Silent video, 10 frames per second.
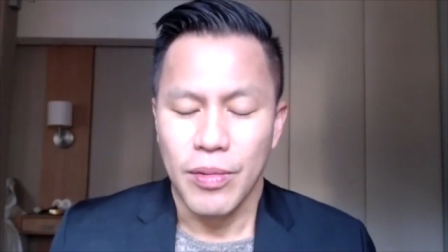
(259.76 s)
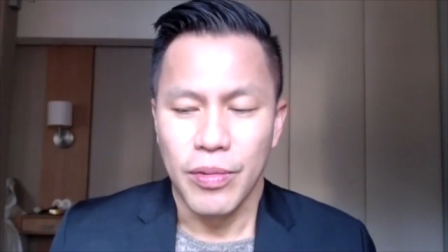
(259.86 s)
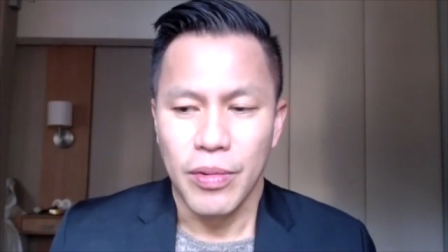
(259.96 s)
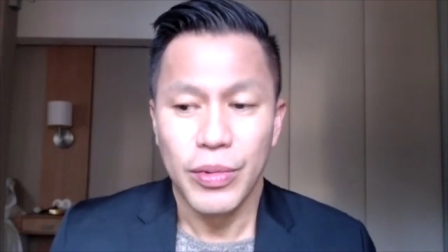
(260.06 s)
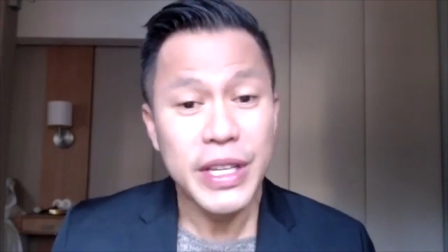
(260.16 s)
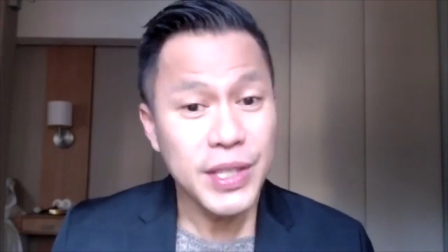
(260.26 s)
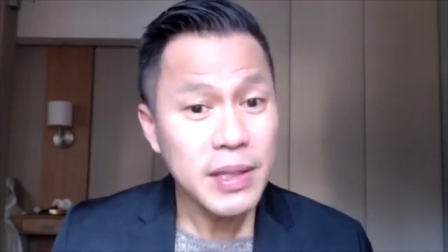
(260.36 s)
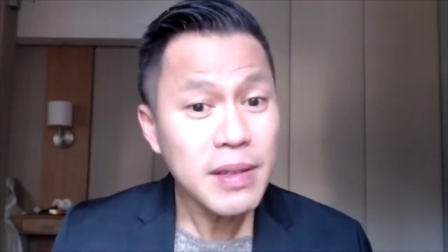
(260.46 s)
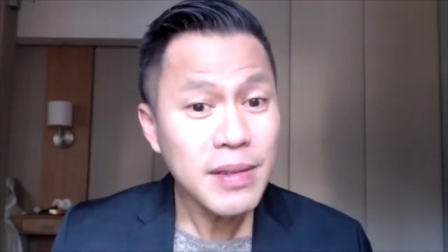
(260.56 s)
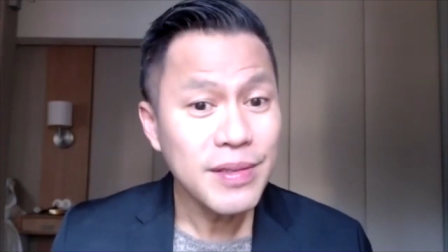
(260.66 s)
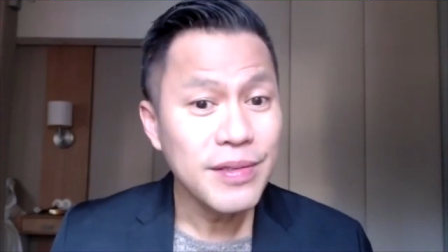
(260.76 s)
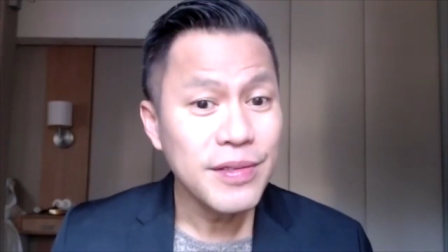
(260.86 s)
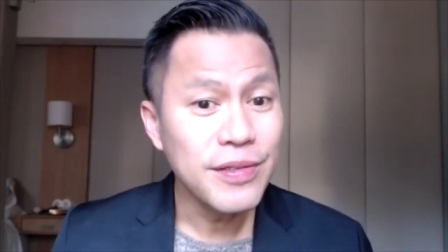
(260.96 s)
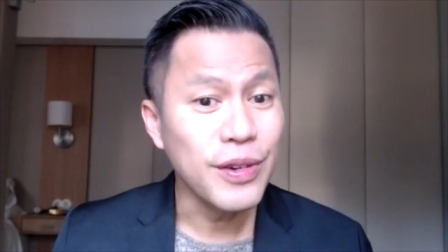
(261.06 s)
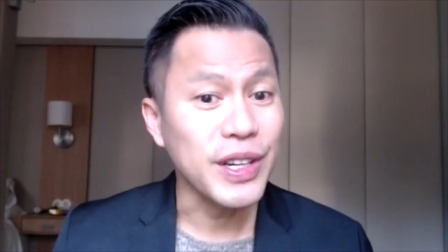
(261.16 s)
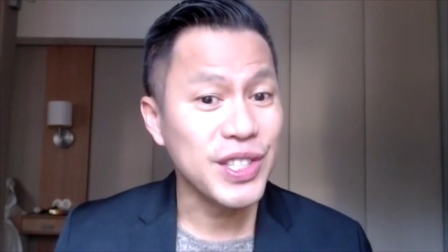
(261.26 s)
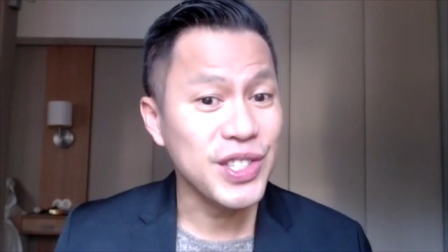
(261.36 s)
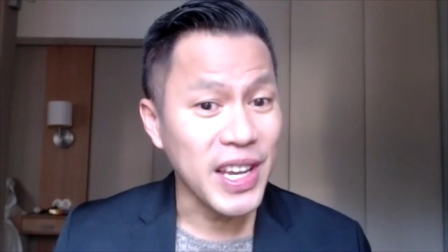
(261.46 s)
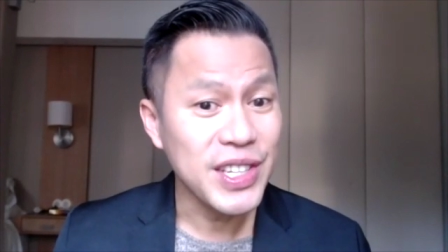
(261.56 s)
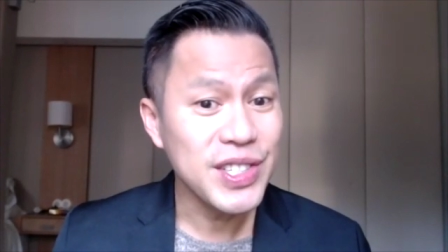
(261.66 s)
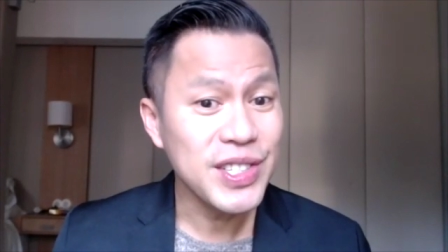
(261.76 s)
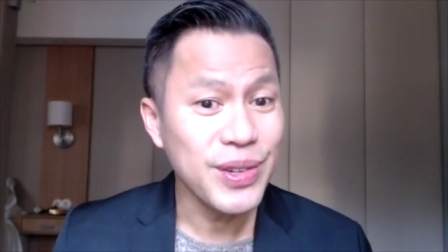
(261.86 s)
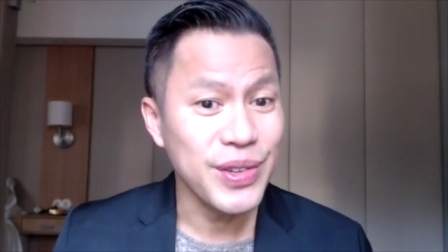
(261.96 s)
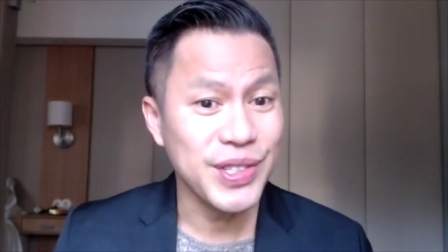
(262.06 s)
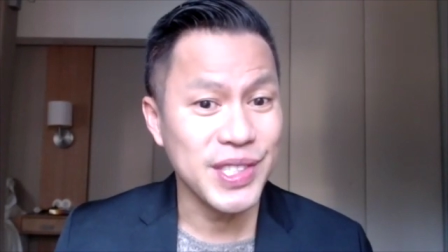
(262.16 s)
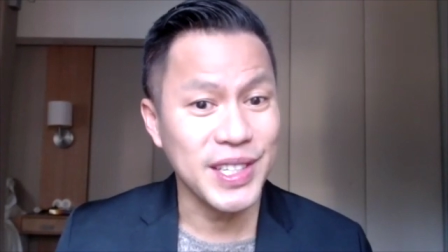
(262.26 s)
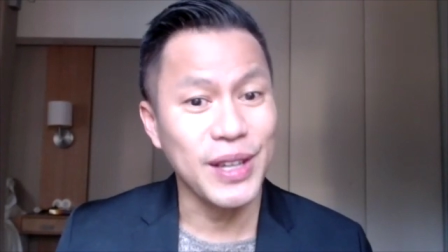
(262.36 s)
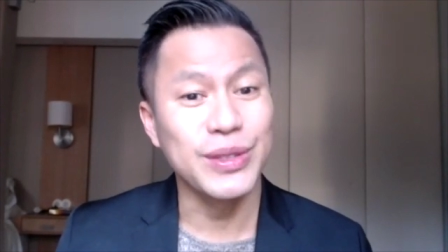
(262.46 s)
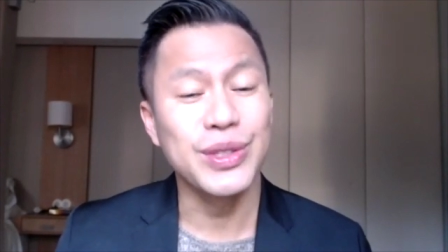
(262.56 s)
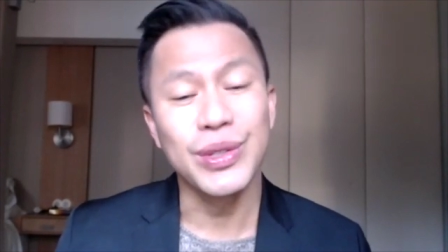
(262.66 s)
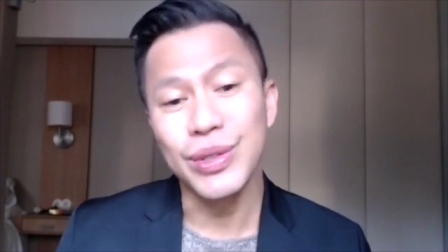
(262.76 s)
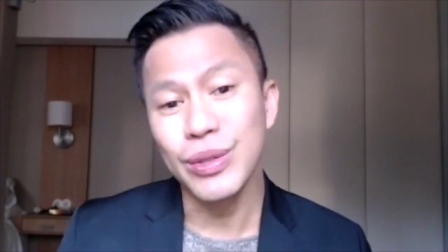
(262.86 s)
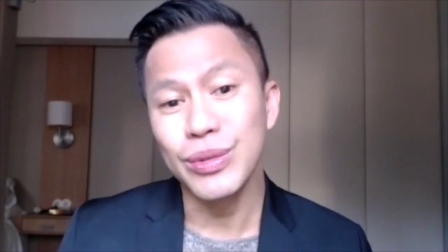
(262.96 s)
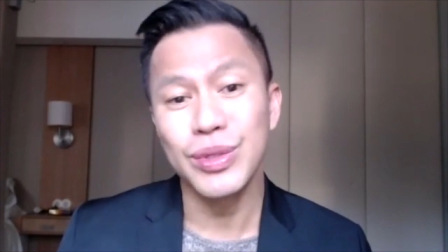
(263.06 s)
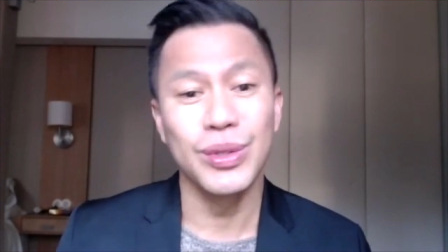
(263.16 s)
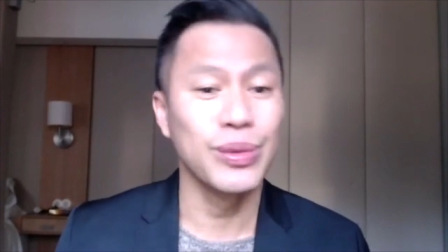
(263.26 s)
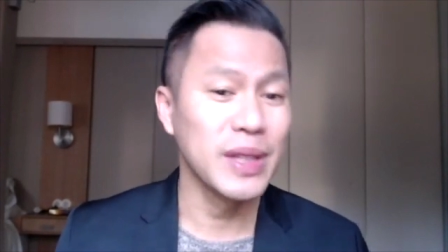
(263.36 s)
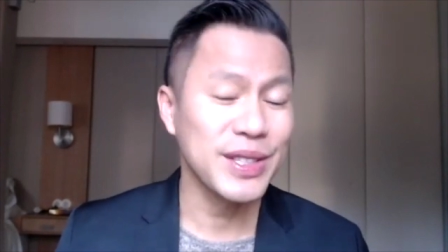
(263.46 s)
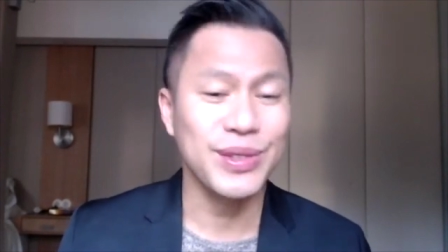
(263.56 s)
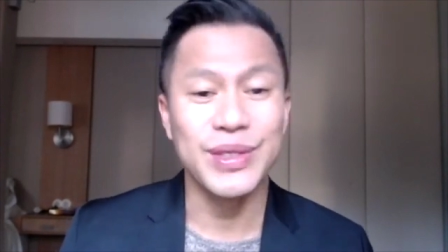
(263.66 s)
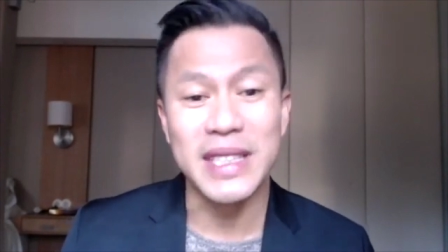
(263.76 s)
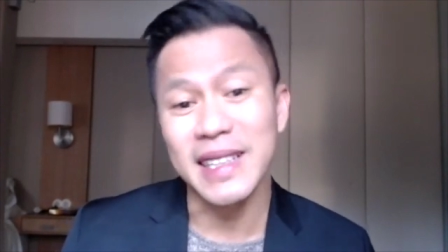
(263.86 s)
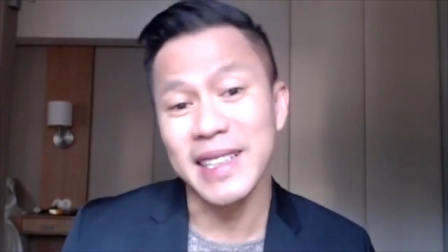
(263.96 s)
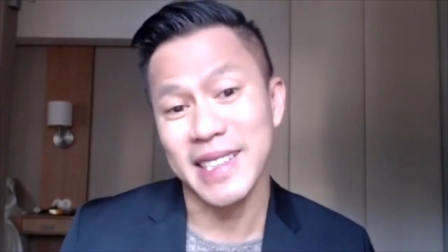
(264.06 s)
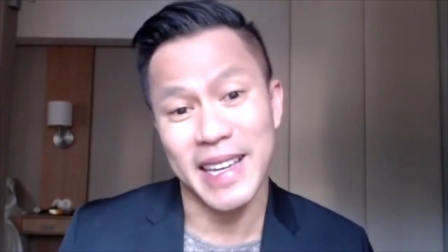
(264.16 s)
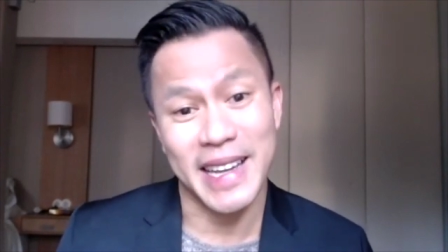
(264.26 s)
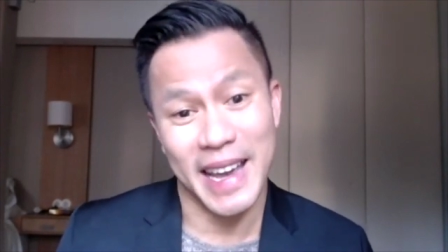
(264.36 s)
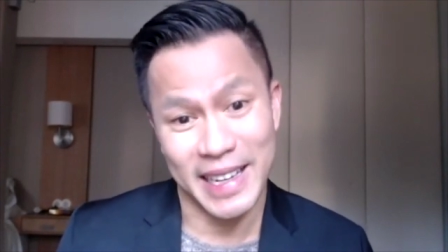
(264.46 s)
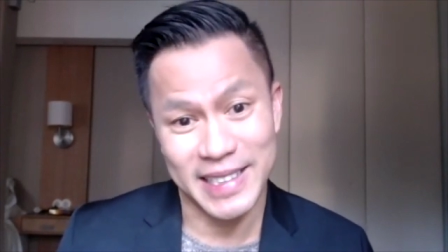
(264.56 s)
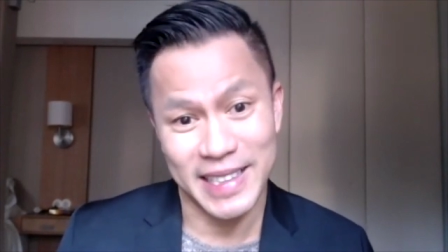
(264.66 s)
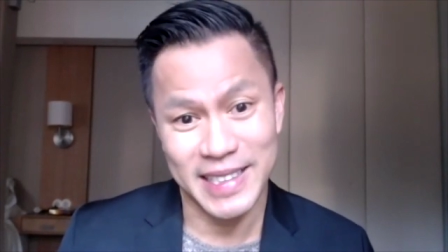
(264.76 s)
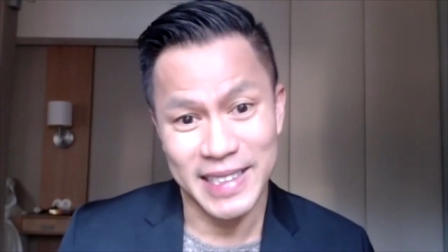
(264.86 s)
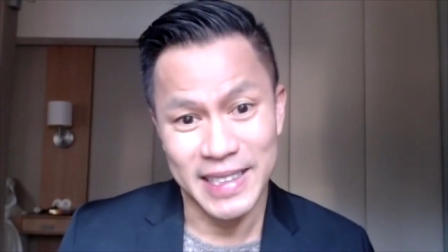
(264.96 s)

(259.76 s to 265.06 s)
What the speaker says: reason for exchanges or their CEOs to use to list or delist any asset.